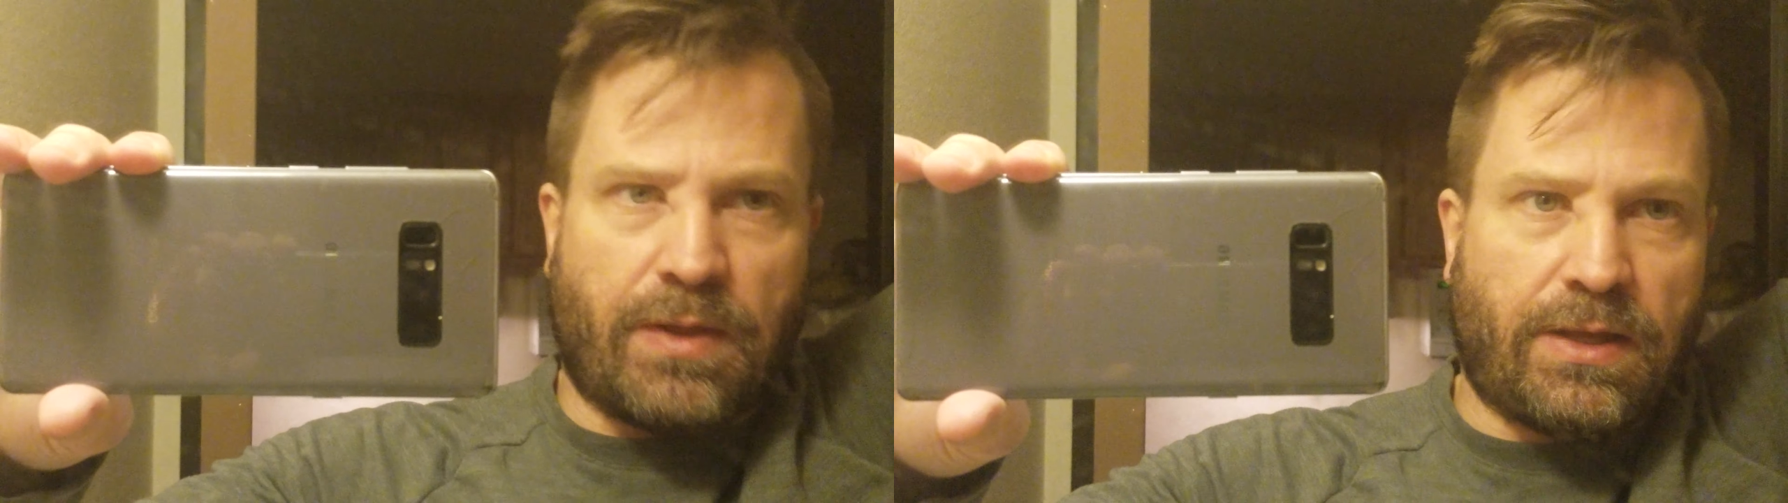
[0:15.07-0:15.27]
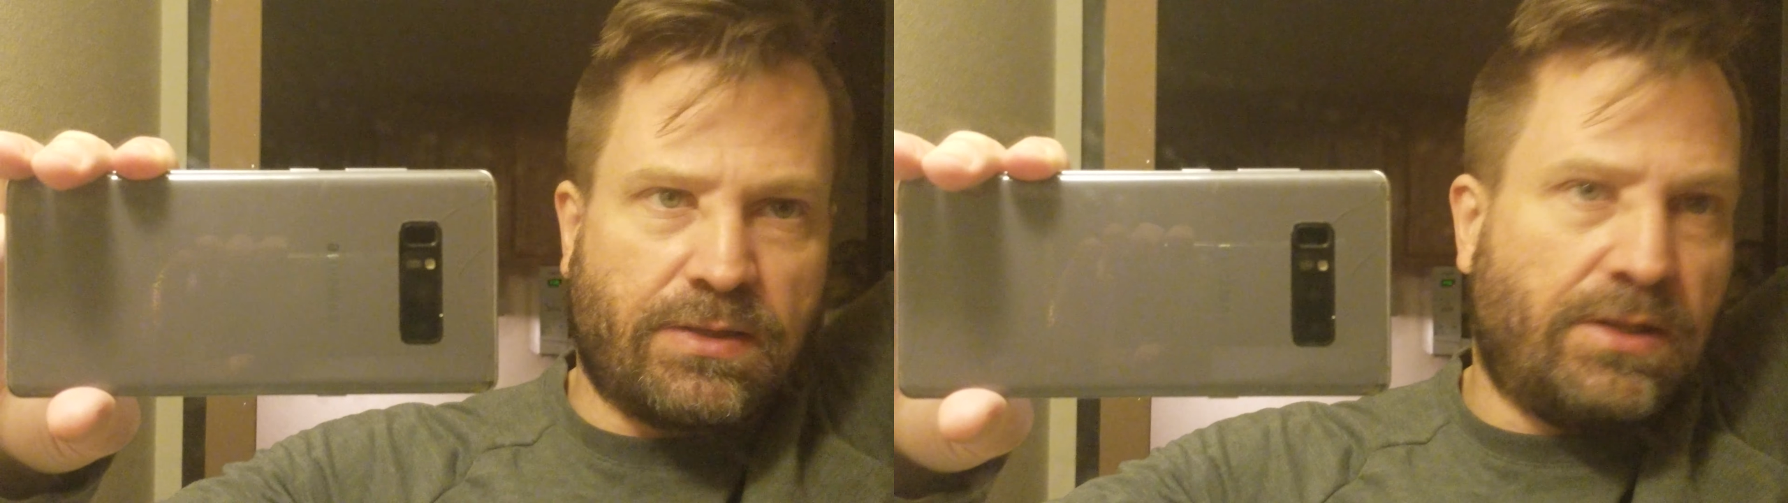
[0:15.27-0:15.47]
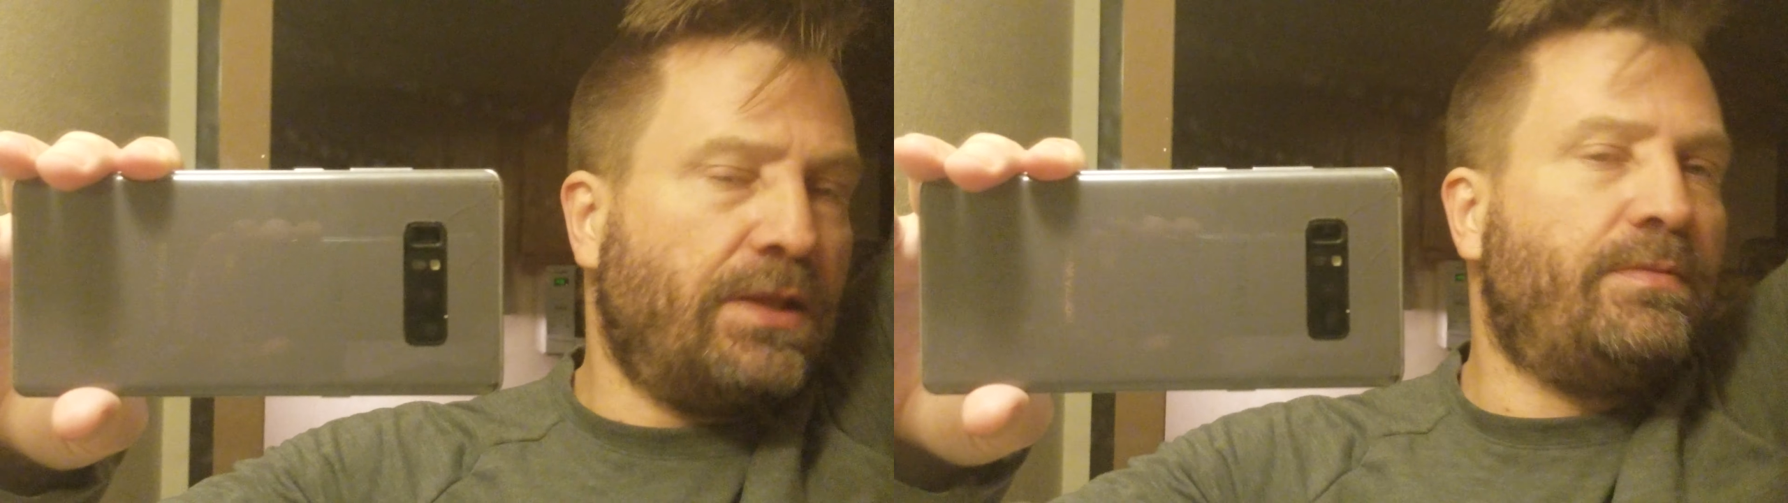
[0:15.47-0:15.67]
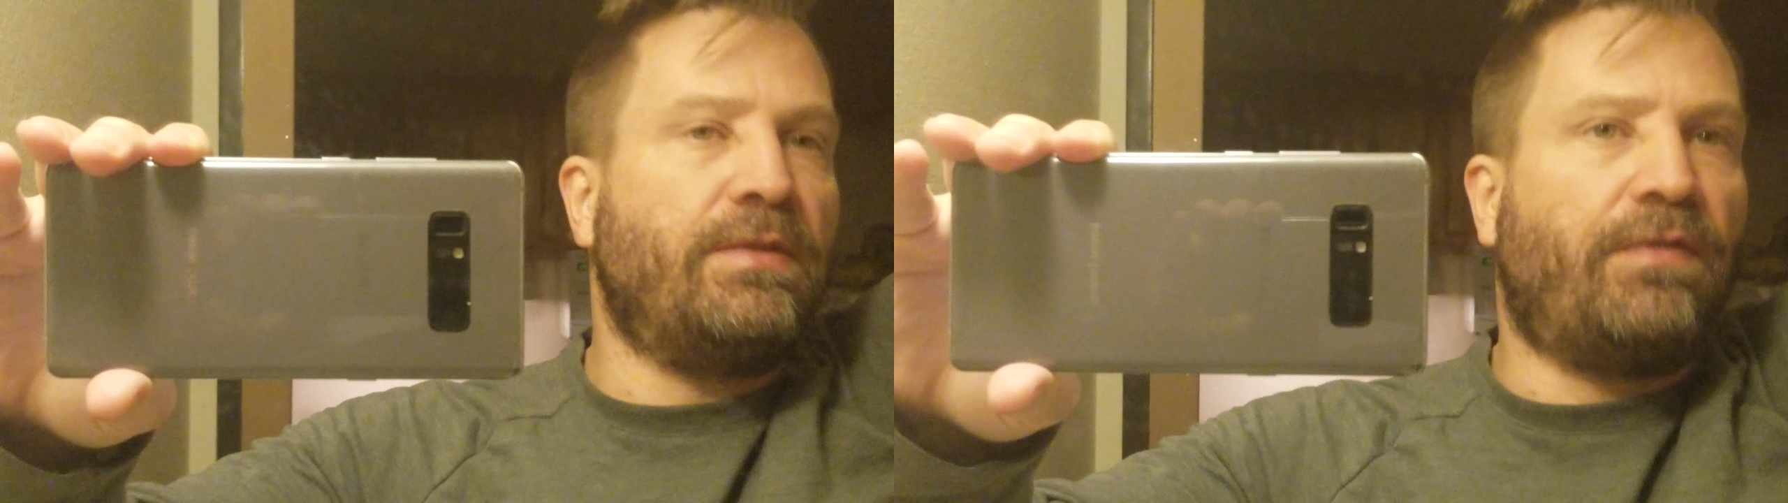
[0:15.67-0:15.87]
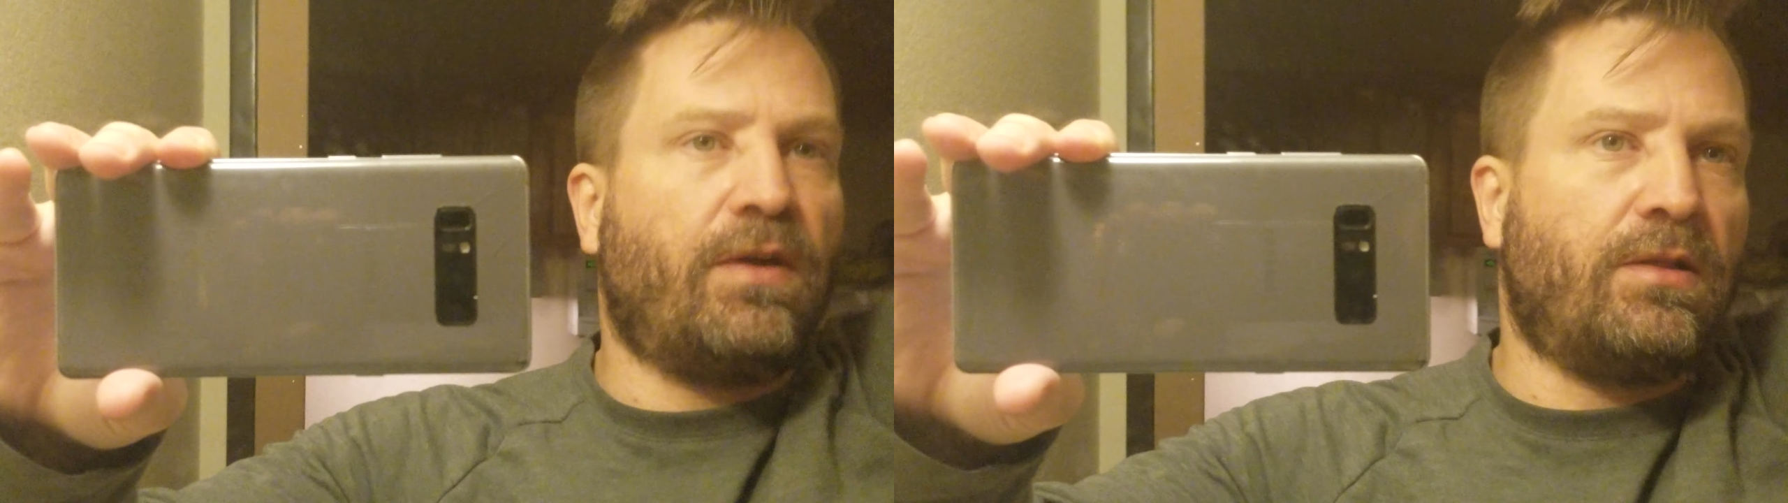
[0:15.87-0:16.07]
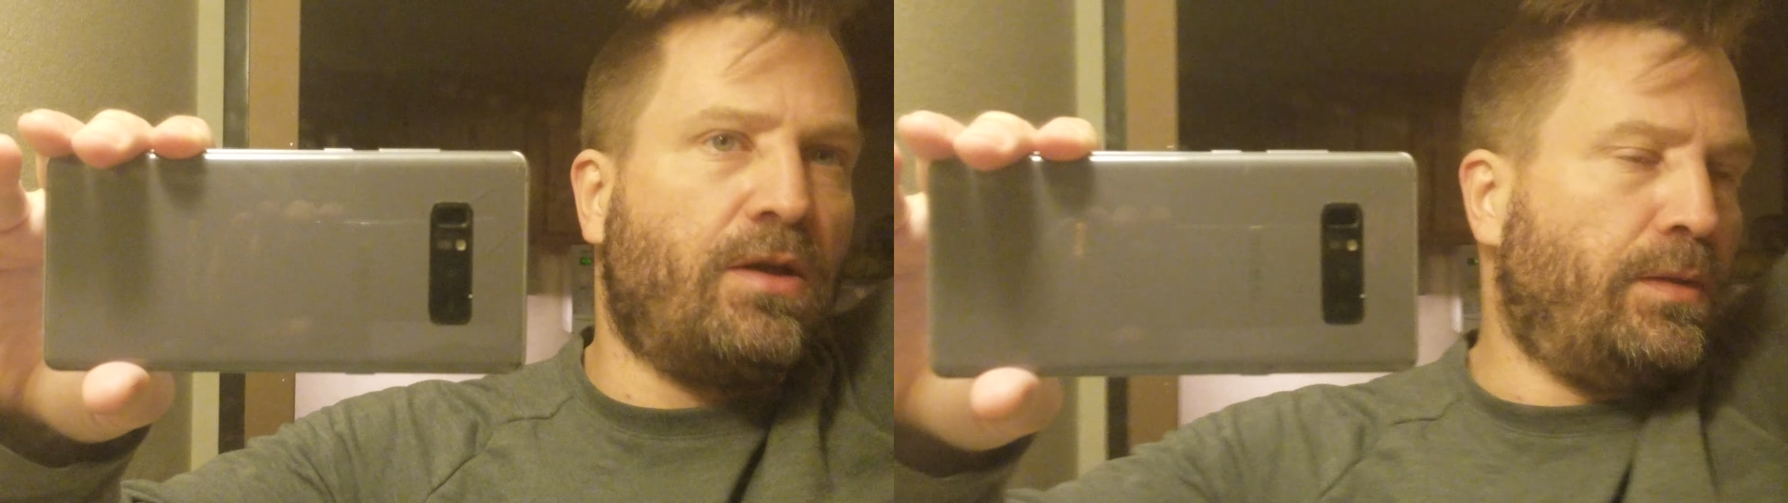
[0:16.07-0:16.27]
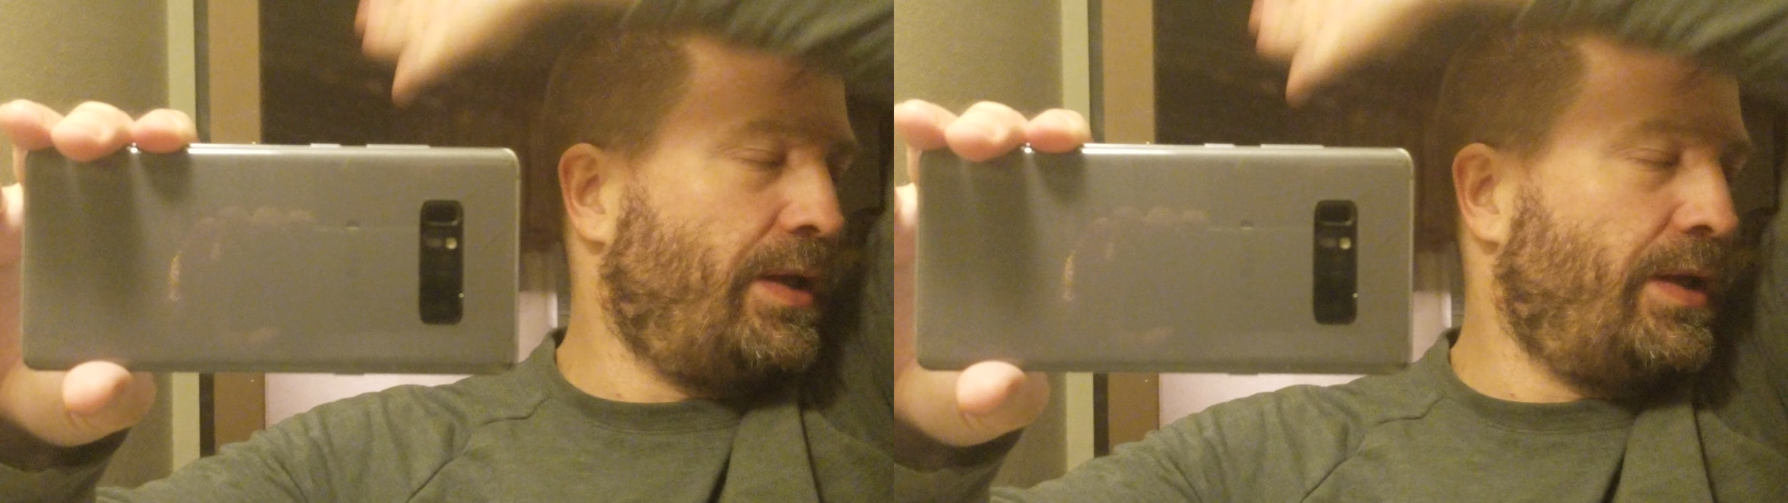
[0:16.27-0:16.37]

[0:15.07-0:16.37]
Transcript: Like leave me the fuck alone.